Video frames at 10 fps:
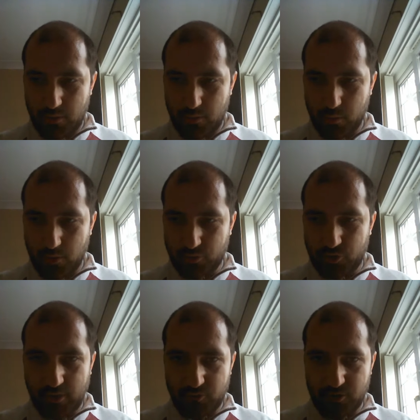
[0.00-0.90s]
what
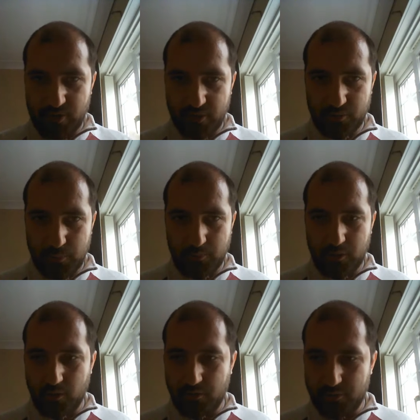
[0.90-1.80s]
strengths dyslexic people
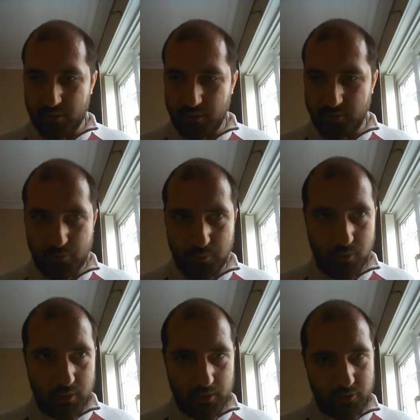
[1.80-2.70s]
can offer in
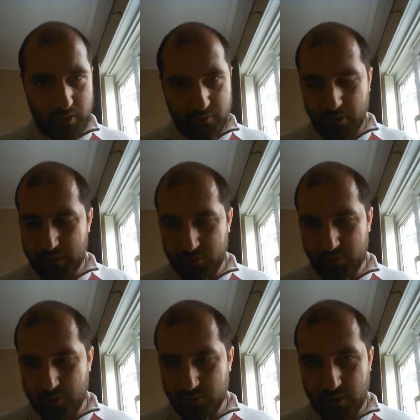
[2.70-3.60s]
football, like creative ideas
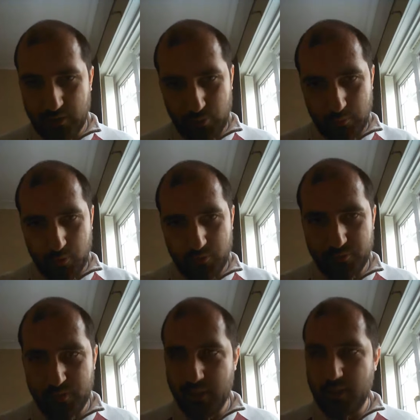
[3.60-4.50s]
and things like that, to
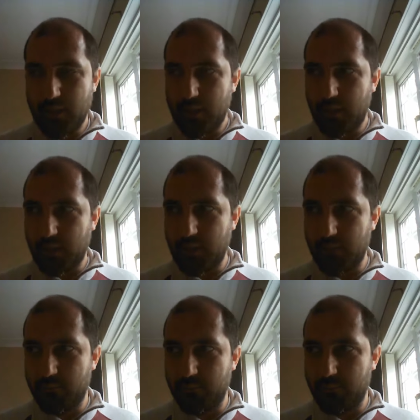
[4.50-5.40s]
improve
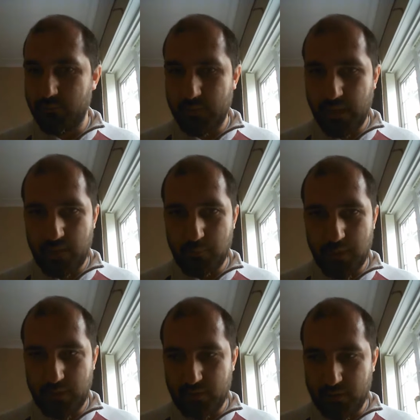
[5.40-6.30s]
the game
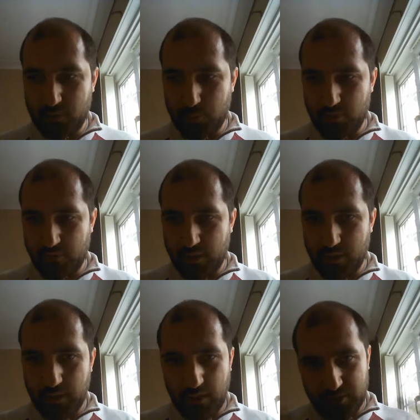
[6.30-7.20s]
in Italy
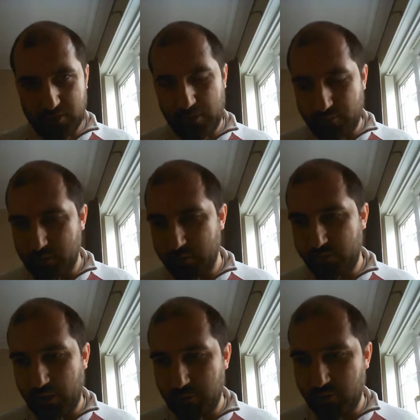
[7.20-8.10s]
specifically, as an Italian
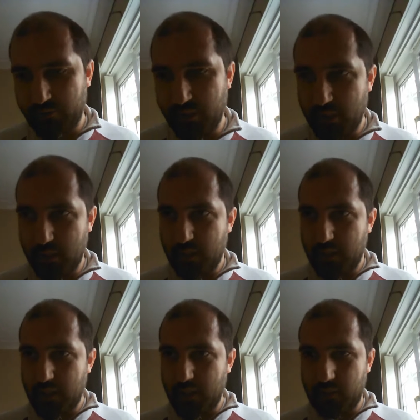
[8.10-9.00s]
fan myself,
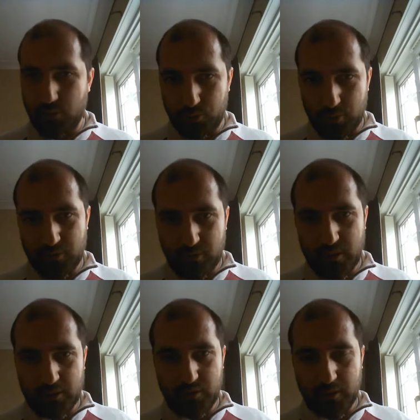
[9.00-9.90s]
and also as a
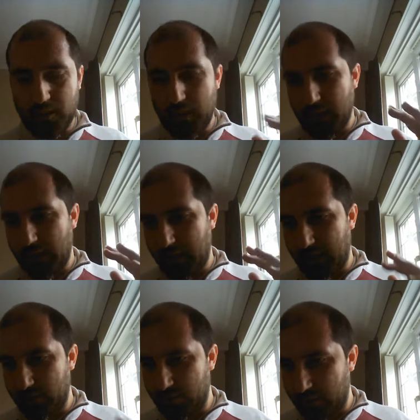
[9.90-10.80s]
dyslexic,
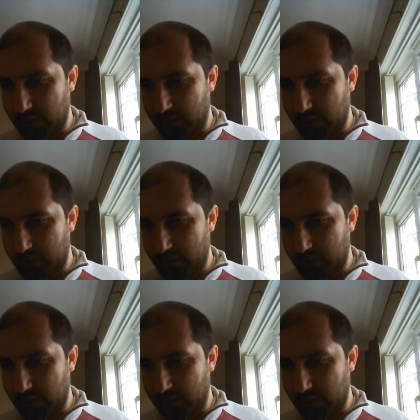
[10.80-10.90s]
and